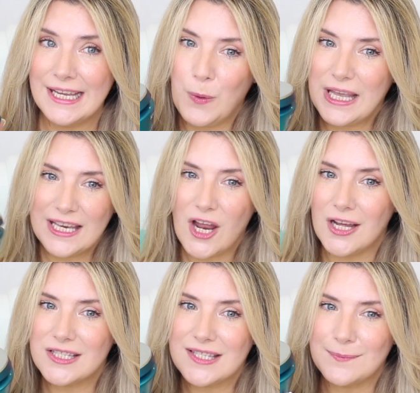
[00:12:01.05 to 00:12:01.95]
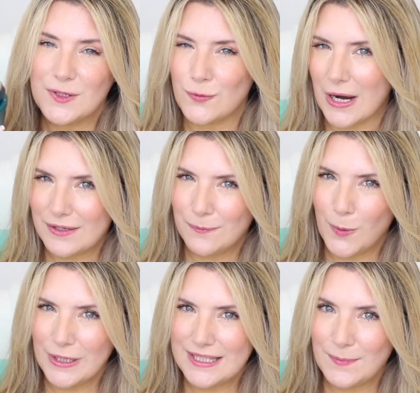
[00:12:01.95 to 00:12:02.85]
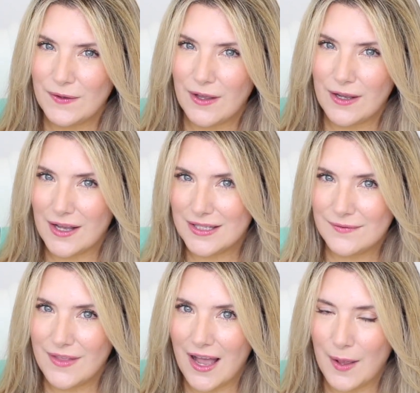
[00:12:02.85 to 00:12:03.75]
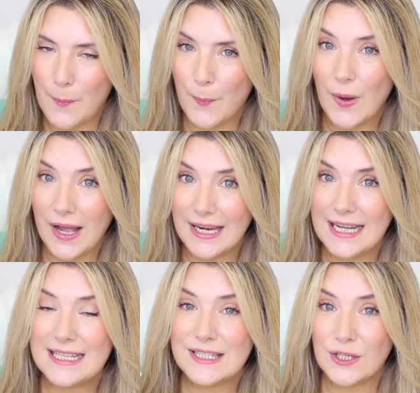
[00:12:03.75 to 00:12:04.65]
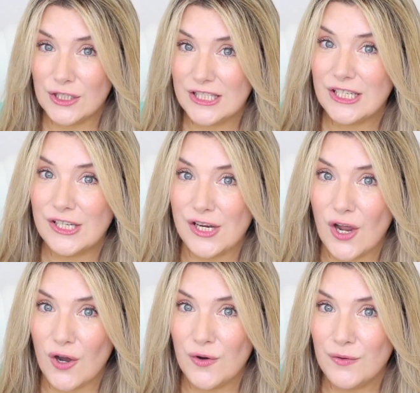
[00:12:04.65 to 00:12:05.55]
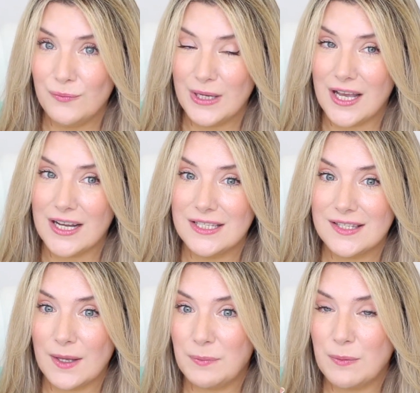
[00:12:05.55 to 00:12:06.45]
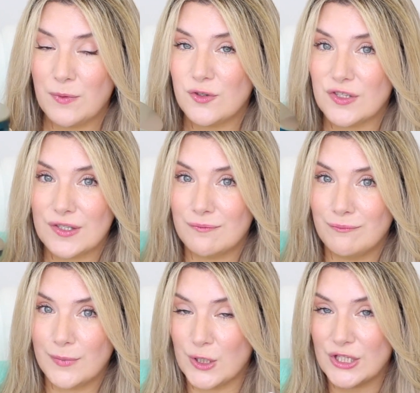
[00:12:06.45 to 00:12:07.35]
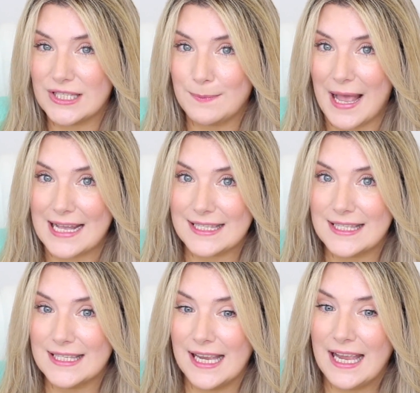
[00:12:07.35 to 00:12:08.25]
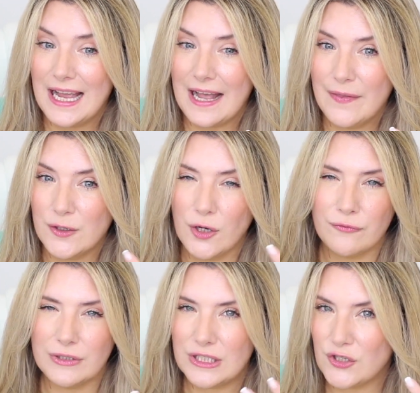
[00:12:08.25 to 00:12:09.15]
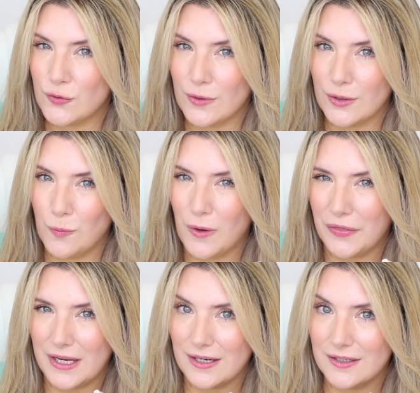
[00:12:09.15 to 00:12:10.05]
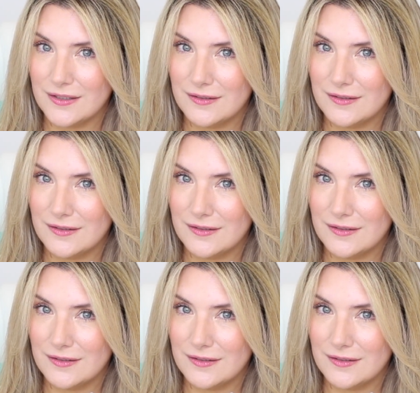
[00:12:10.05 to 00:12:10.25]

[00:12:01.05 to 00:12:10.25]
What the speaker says: We cannot subtract points because of that, but it's good to know because some people just purchase masks and they're not really sure what they're